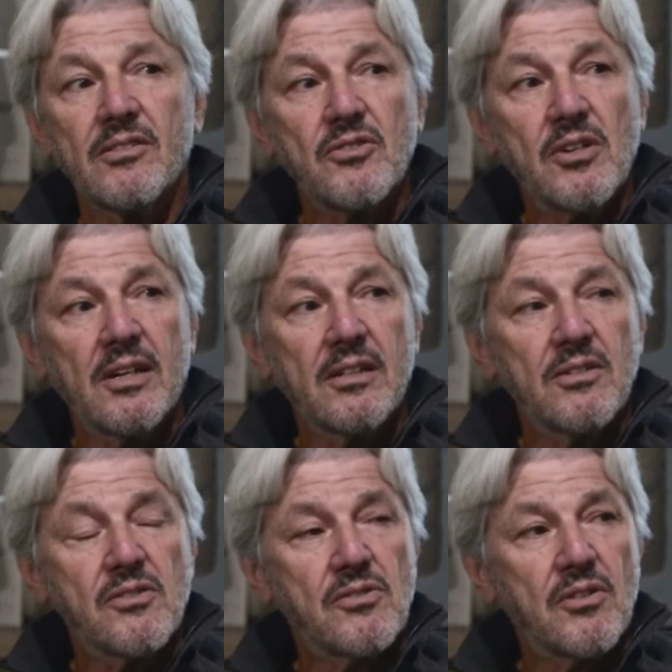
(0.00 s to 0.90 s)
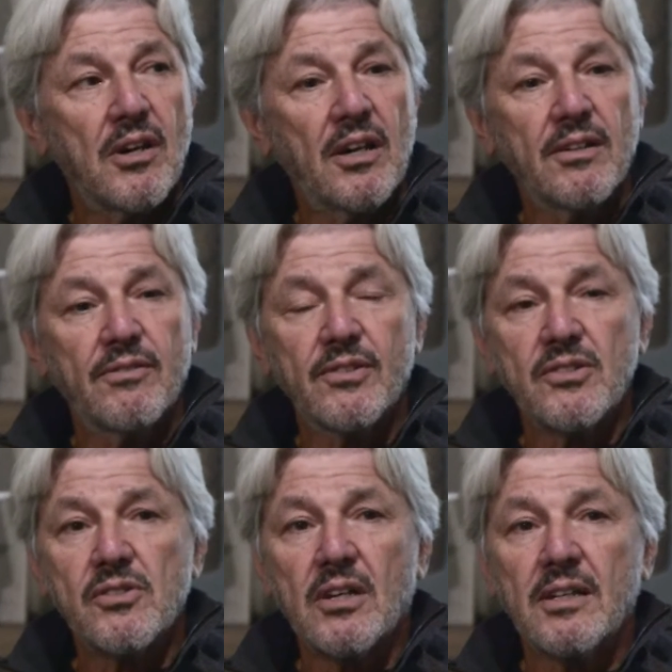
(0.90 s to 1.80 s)
design is thought of
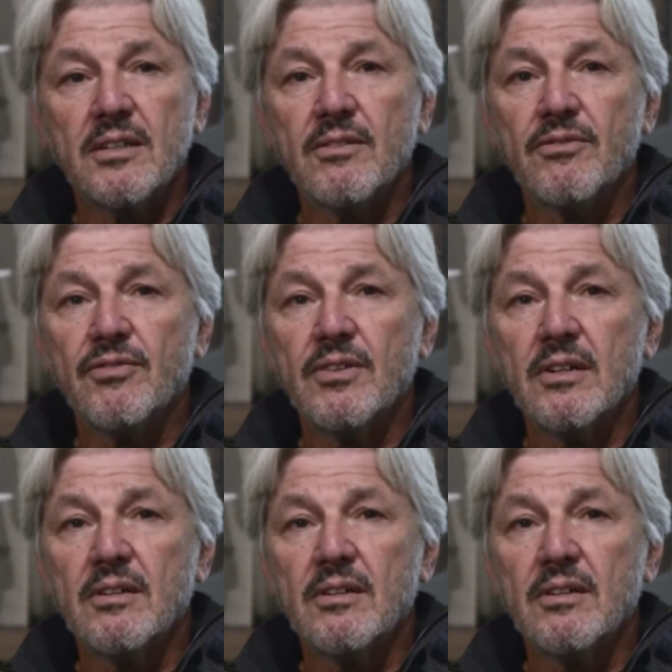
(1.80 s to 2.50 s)
as kind of